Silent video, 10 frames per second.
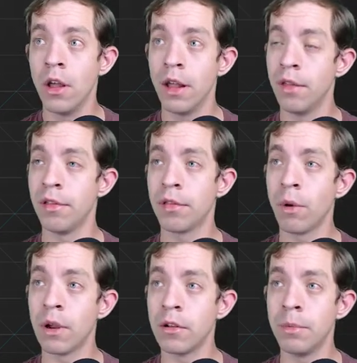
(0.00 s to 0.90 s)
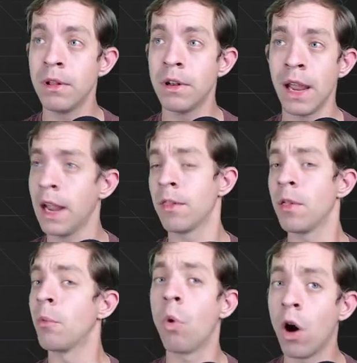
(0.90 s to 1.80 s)
Is this going to be an
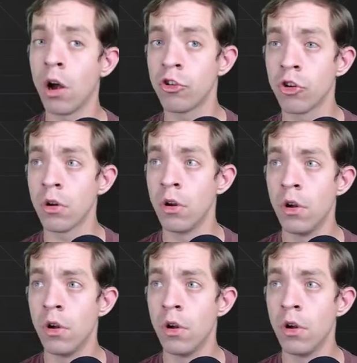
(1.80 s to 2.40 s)
Anthem quasher?